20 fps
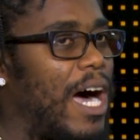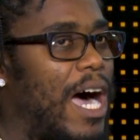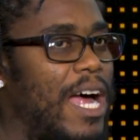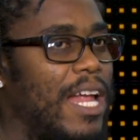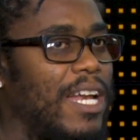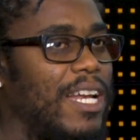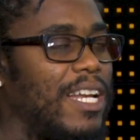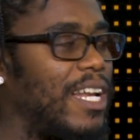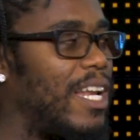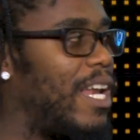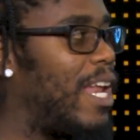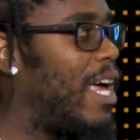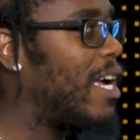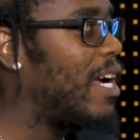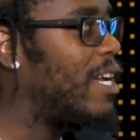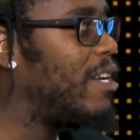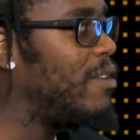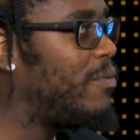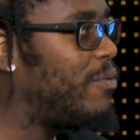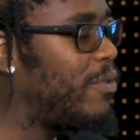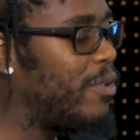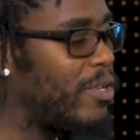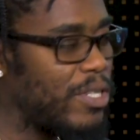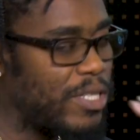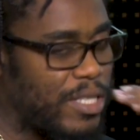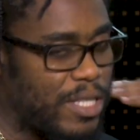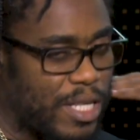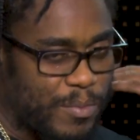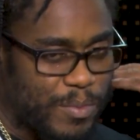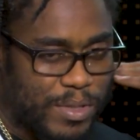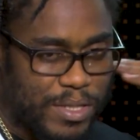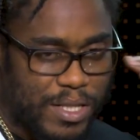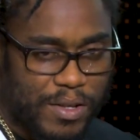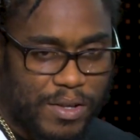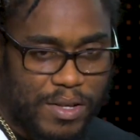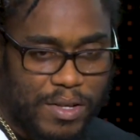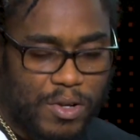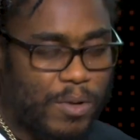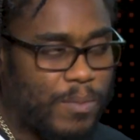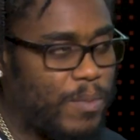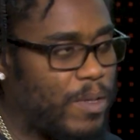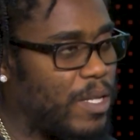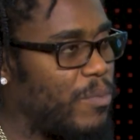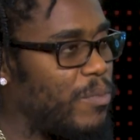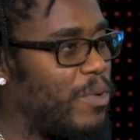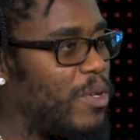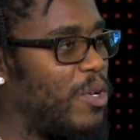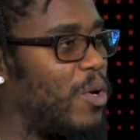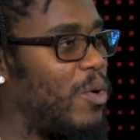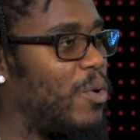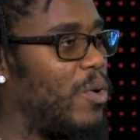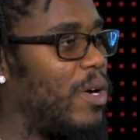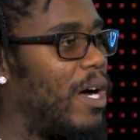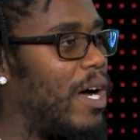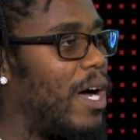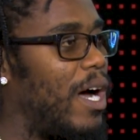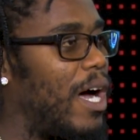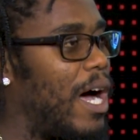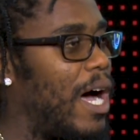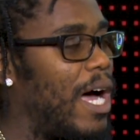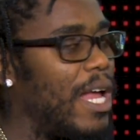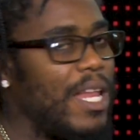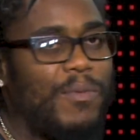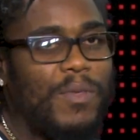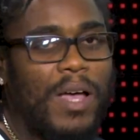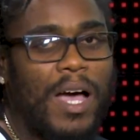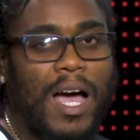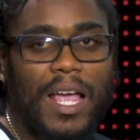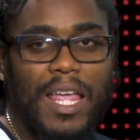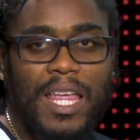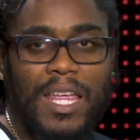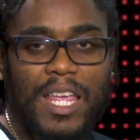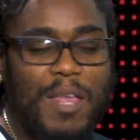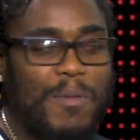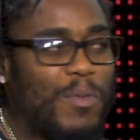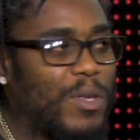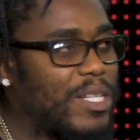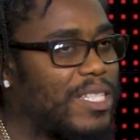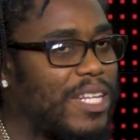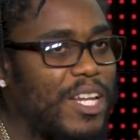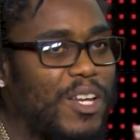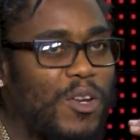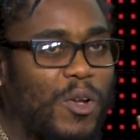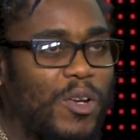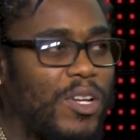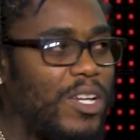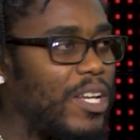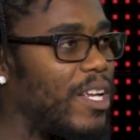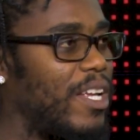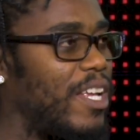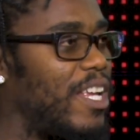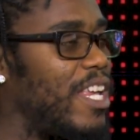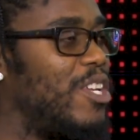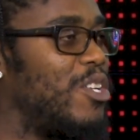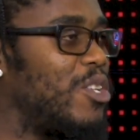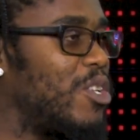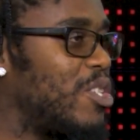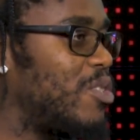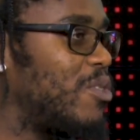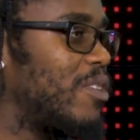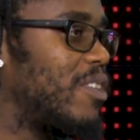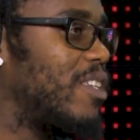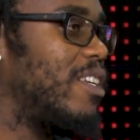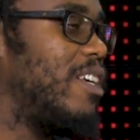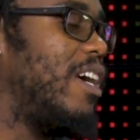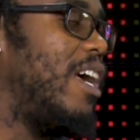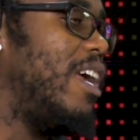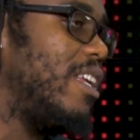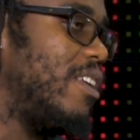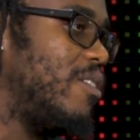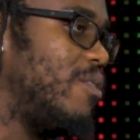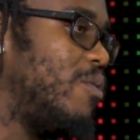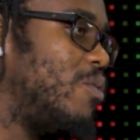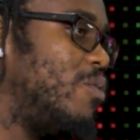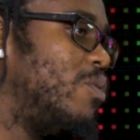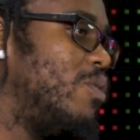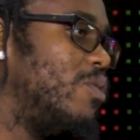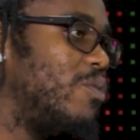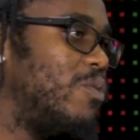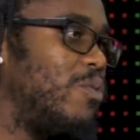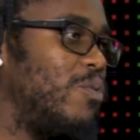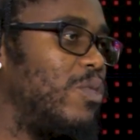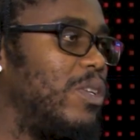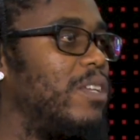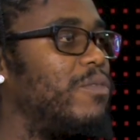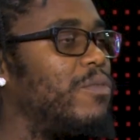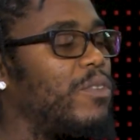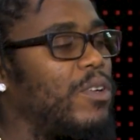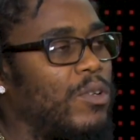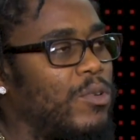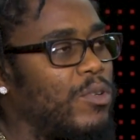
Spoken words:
And like at the first thing, we said, come link me now. And he not said nothing, he just, we live